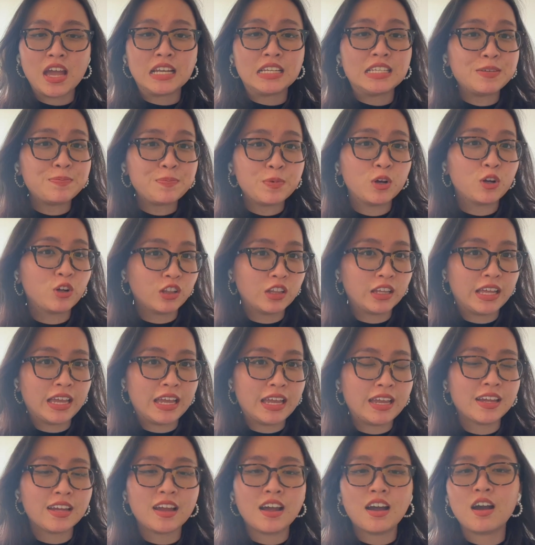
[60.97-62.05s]

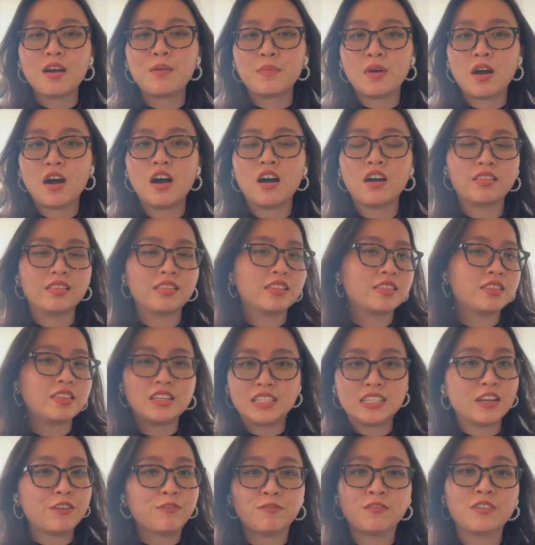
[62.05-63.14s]
typically among
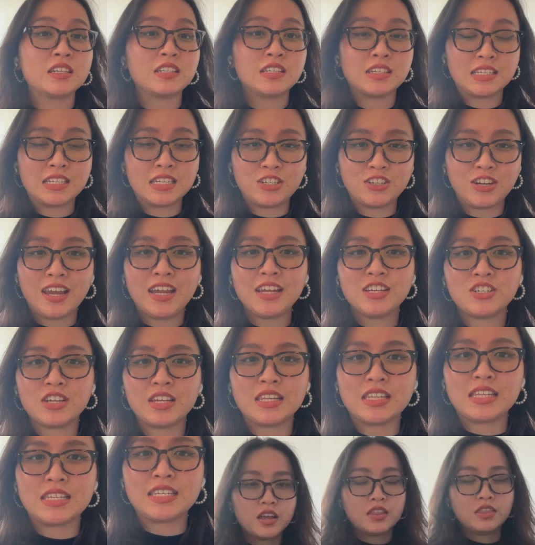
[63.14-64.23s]
the different
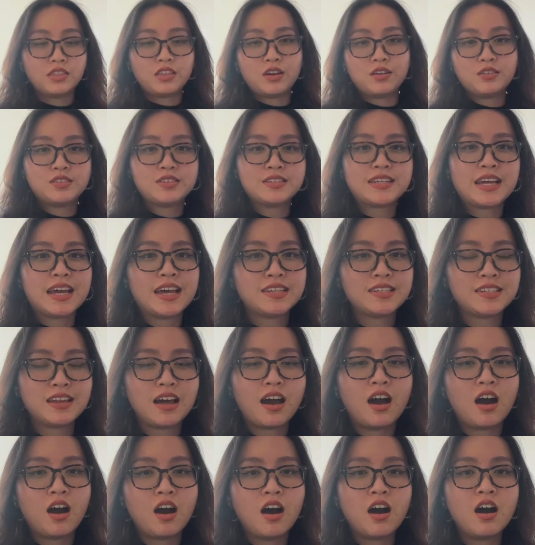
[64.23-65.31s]
situations. Those tests
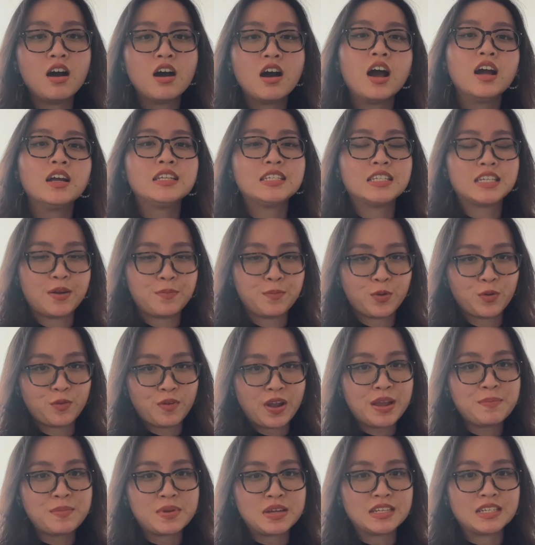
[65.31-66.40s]
are
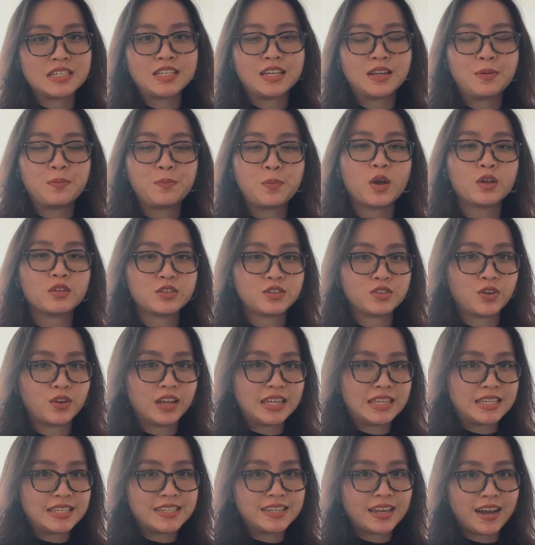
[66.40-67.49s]
temperament,
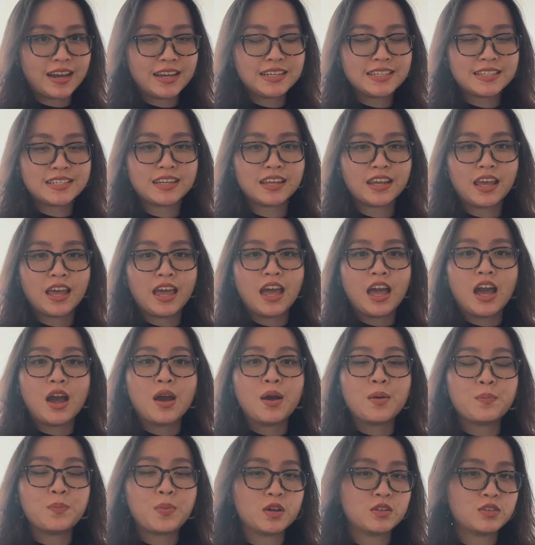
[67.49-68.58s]
personal insight,
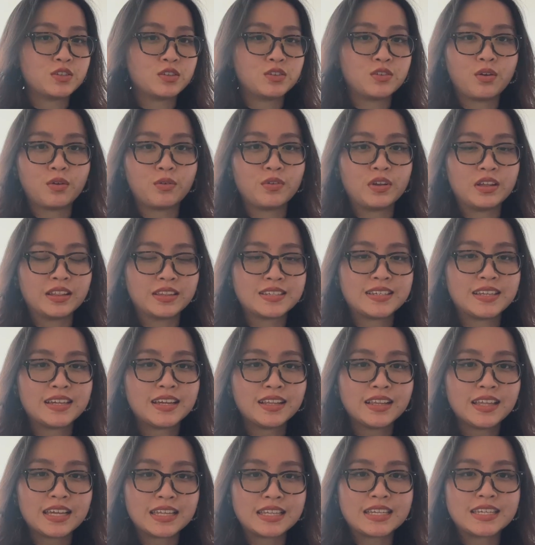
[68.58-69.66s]
personal
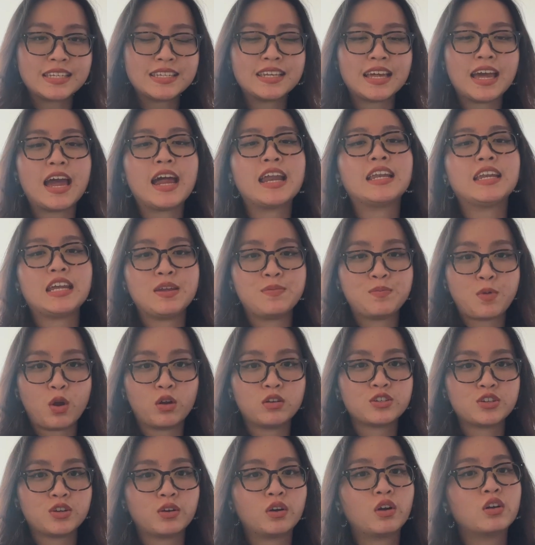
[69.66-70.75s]
resilience, and
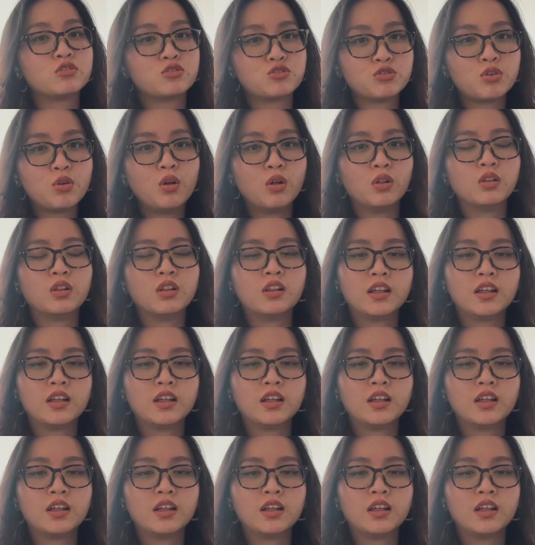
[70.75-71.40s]
emotional control.